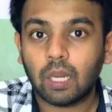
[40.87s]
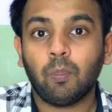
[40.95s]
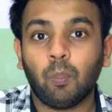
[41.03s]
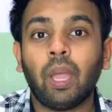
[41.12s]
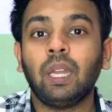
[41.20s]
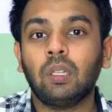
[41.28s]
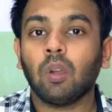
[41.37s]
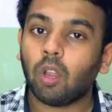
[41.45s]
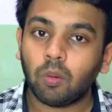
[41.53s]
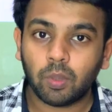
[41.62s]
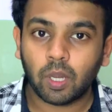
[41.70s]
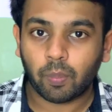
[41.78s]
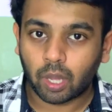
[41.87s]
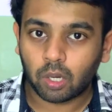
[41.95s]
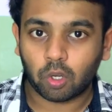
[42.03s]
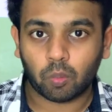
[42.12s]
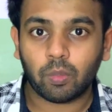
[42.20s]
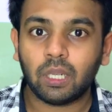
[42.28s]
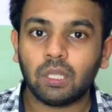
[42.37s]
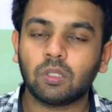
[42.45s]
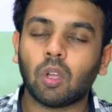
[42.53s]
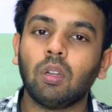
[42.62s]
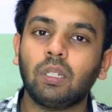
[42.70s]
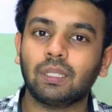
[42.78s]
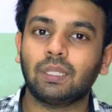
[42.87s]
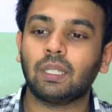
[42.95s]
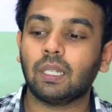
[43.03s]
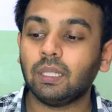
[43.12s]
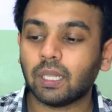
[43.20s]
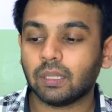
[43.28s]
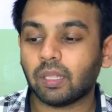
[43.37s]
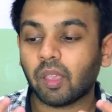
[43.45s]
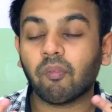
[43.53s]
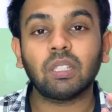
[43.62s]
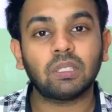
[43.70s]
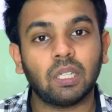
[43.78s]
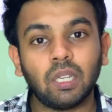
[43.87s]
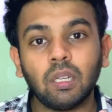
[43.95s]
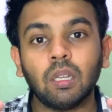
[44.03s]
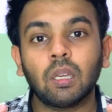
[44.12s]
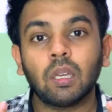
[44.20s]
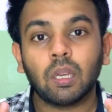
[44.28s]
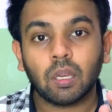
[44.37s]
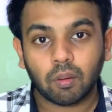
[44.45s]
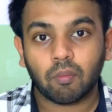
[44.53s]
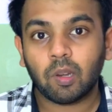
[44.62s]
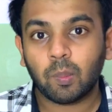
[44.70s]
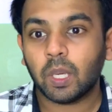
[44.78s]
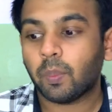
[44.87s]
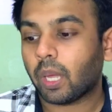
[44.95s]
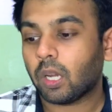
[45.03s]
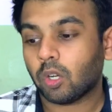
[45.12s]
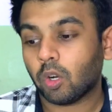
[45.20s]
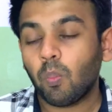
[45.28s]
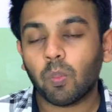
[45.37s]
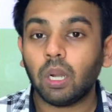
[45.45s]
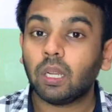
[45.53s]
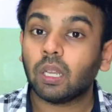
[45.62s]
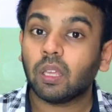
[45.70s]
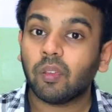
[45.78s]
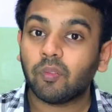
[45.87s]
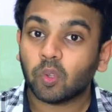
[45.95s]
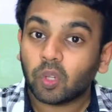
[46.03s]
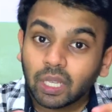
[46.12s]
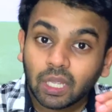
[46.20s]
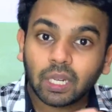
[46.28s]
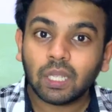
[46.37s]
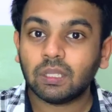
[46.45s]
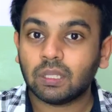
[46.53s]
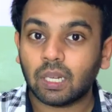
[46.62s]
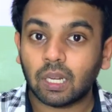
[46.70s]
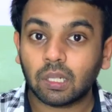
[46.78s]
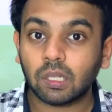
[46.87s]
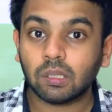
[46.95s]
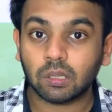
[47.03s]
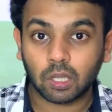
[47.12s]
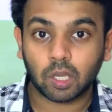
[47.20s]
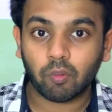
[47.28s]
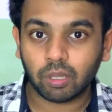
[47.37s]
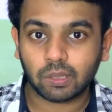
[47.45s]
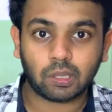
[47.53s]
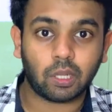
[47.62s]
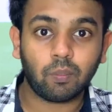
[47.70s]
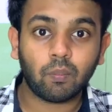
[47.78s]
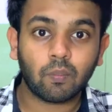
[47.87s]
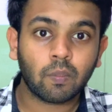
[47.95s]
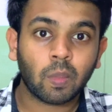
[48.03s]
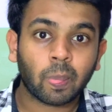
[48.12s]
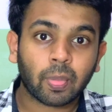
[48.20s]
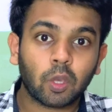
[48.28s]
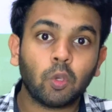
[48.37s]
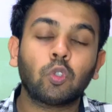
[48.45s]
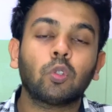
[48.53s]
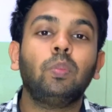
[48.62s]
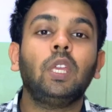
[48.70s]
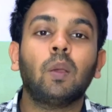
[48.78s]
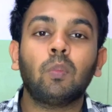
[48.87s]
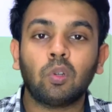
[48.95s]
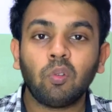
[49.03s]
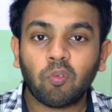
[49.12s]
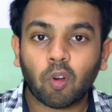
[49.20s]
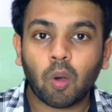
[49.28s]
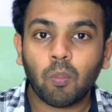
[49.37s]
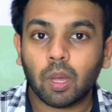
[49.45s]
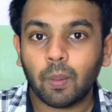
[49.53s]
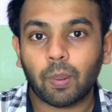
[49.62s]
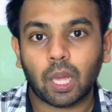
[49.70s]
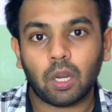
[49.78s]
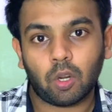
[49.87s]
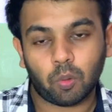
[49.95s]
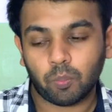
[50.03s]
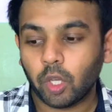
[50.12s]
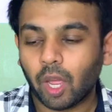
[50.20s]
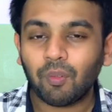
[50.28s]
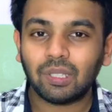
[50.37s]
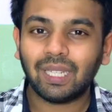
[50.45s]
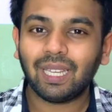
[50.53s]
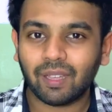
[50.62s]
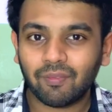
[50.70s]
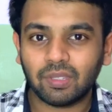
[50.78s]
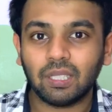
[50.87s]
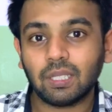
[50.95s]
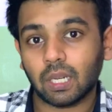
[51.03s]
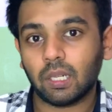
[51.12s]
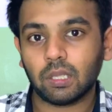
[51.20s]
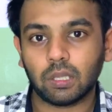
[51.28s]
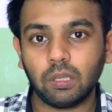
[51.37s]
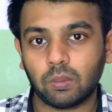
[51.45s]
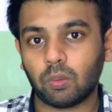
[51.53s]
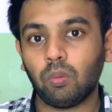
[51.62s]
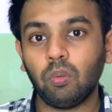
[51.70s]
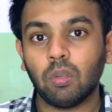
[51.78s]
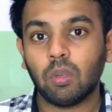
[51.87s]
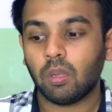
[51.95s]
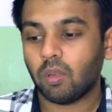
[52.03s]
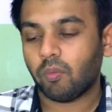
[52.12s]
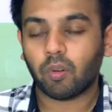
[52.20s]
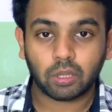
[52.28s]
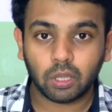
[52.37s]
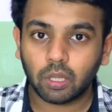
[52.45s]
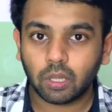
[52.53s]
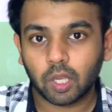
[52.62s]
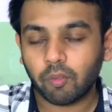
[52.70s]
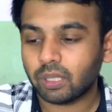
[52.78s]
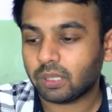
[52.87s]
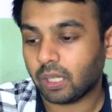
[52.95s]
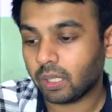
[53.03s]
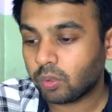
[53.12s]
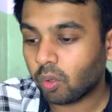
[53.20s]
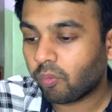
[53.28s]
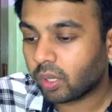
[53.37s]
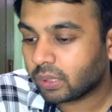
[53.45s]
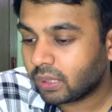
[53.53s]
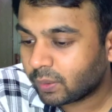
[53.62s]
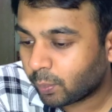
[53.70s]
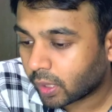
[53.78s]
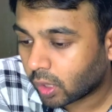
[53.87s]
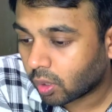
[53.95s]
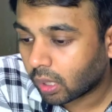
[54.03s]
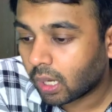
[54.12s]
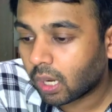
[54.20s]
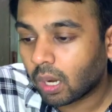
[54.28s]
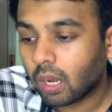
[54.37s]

might not be a palindrome it is not necessary that the given string will be a palindrome but if you rearrange the letters in the given string you should be able to form a palindrome you have to check if this condition is true for the given string so for this particular